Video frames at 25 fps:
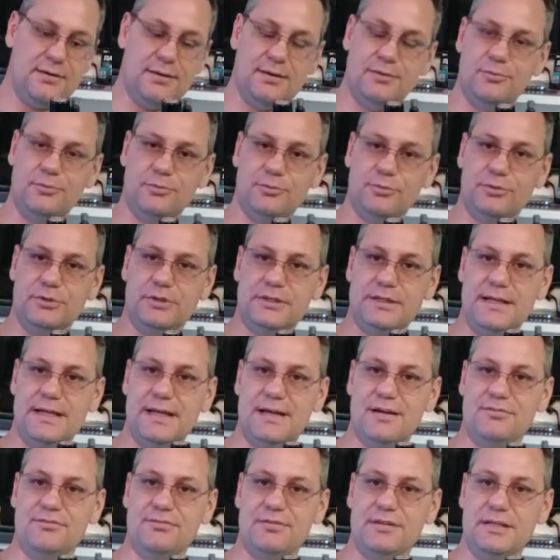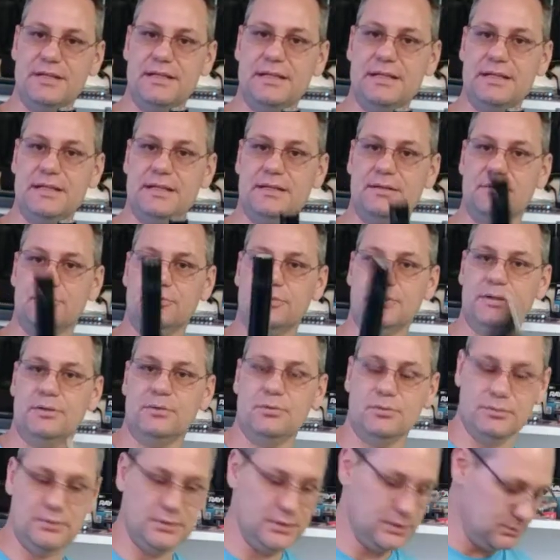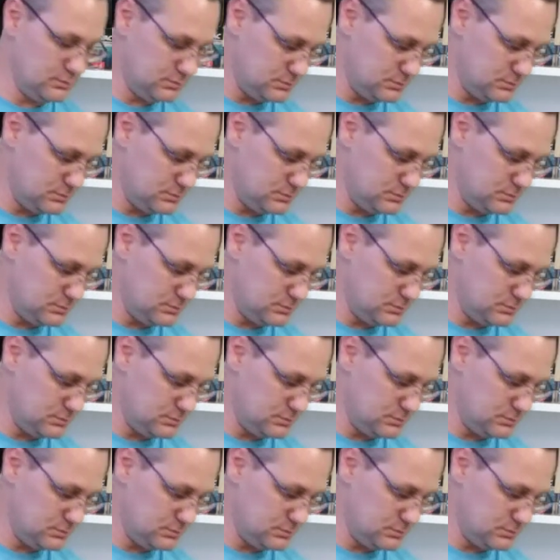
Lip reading: I won't really have any, hold on,